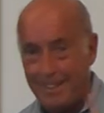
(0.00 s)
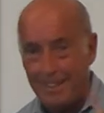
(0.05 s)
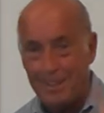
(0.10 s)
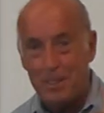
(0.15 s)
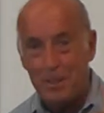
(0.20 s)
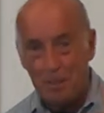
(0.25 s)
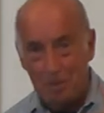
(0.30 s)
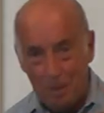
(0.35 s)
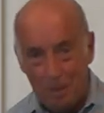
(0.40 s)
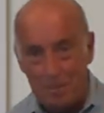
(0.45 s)

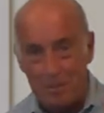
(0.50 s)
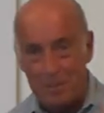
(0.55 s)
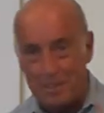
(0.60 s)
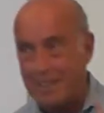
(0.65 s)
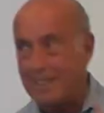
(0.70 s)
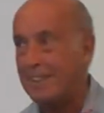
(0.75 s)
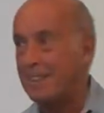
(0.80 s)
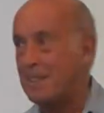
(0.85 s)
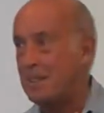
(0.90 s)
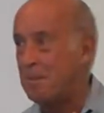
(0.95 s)
You won't,
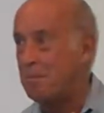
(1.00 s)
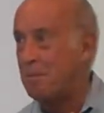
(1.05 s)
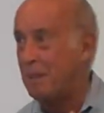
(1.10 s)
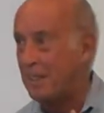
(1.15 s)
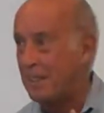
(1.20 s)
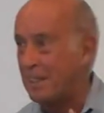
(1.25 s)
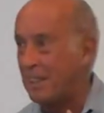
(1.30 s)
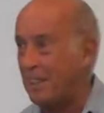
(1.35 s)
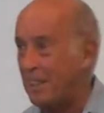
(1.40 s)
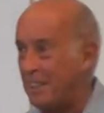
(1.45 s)

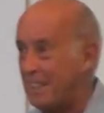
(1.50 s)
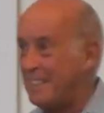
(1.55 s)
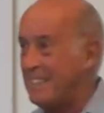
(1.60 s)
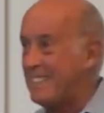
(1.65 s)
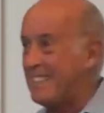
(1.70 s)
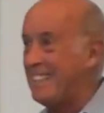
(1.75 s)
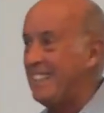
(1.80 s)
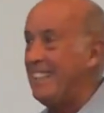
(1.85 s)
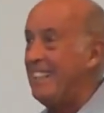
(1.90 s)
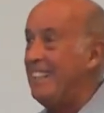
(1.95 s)

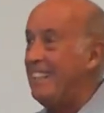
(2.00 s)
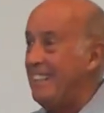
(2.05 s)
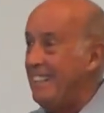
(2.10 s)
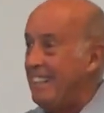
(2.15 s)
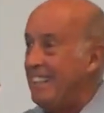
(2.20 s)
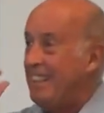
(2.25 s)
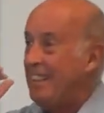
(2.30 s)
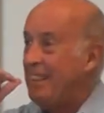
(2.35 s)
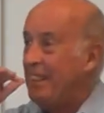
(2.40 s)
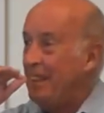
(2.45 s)
because
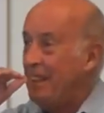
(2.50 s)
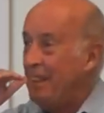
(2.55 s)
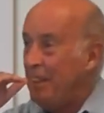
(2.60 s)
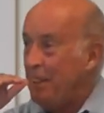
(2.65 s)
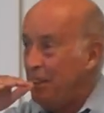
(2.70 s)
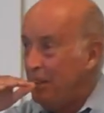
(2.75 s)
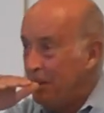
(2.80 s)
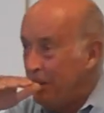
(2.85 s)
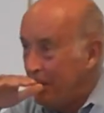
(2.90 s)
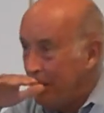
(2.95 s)

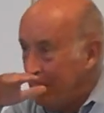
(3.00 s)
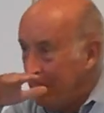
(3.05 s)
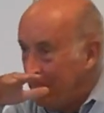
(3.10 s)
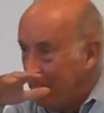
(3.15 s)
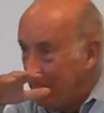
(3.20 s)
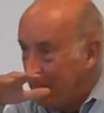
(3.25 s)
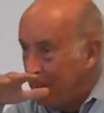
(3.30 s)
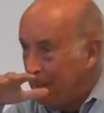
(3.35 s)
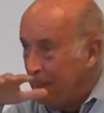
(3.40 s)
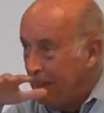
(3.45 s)
you,
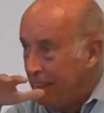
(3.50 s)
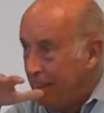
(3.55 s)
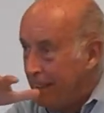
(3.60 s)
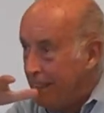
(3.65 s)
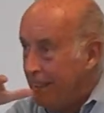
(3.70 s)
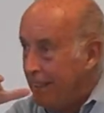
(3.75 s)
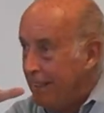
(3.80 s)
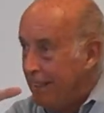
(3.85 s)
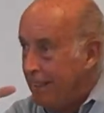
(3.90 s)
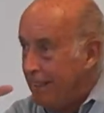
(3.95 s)
you're
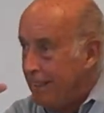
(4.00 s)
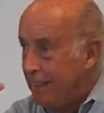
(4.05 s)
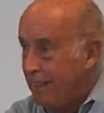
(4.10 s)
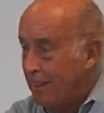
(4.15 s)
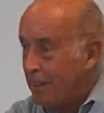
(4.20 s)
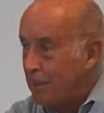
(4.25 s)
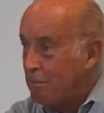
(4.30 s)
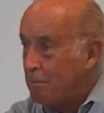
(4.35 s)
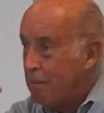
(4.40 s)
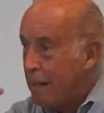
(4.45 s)

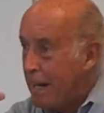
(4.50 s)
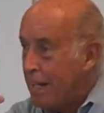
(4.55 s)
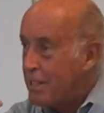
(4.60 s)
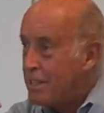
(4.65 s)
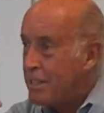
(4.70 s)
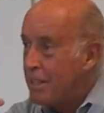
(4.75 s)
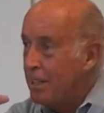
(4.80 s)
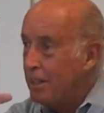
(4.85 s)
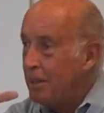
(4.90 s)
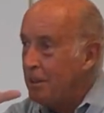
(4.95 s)
your
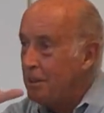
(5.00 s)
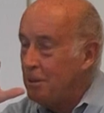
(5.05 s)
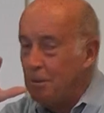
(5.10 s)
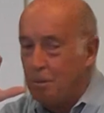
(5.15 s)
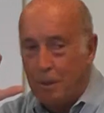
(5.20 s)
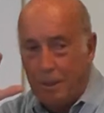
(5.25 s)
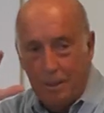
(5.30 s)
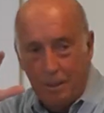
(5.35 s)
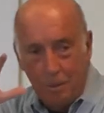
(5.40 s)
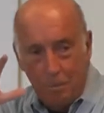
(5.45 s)
rational
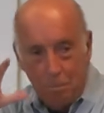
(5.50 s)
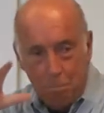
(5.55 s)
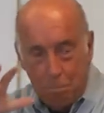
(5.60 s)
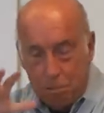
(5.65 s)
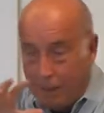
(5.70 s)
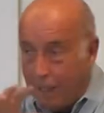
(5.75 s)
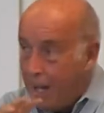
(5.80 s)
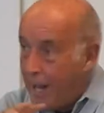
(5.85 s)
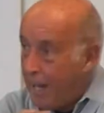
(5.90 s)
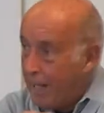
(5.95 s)
will
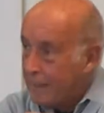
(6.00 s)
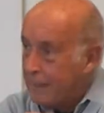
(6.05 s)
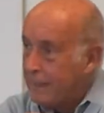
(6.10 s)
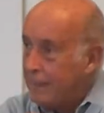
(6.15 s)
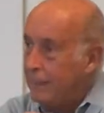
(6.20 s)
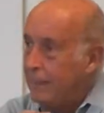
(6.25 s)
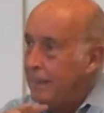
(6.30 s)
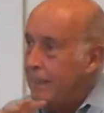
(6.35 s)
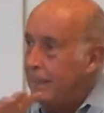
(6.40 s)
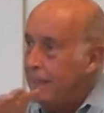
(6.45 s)
block
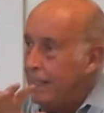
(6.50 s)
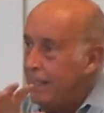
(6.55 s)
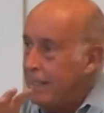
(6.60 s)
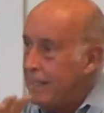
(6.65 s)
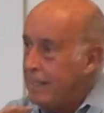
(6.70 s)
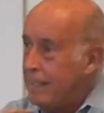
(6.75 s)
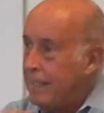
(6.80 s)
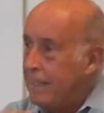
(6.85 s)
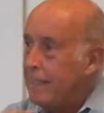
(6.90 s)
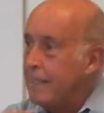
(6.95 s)

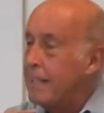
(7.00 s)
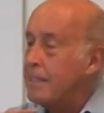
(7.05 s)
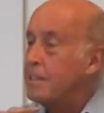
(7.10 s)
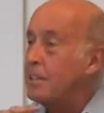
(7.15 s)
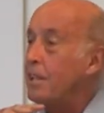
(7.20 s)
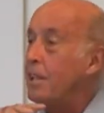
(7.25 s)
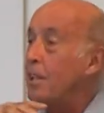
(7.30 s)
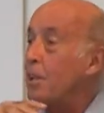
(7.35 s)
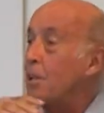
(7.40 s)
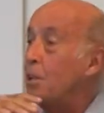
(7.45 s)
anything that's
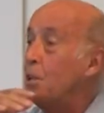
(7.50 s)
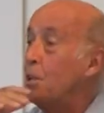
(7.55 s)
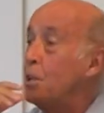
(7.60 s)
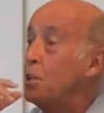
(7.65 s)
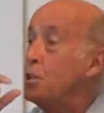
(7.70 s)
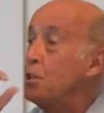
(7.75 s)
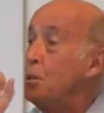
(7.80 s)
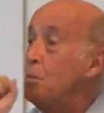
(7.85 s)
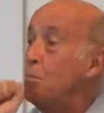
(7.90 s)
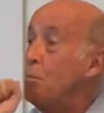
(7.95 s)
going to
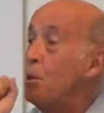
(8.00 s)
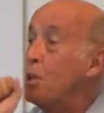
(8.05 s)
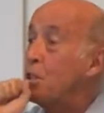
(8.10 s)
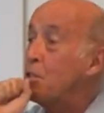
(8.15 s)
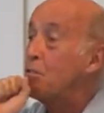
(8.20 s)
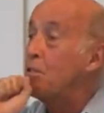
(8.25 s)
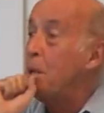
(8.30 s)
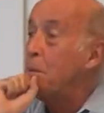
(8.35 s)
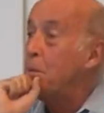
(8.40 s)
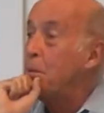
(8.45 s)
cause you more
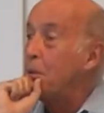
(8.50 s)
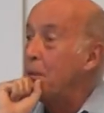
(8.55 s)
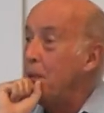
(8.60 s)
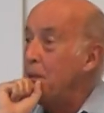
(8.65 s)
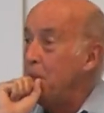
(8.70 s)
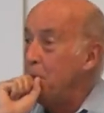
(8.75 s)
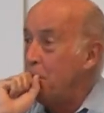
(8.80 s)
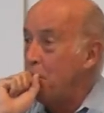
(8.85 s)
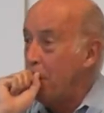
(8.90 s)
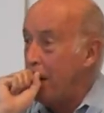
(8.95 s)
trouble
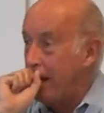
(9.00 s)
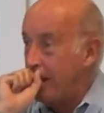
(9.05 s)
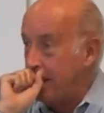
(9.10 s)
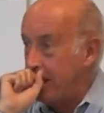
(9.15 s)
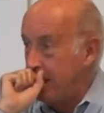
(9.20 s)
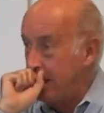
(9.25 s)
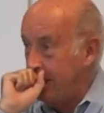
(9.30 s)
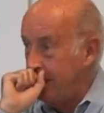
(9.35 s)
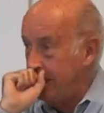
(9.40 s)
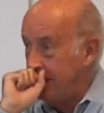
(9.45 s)
than you want.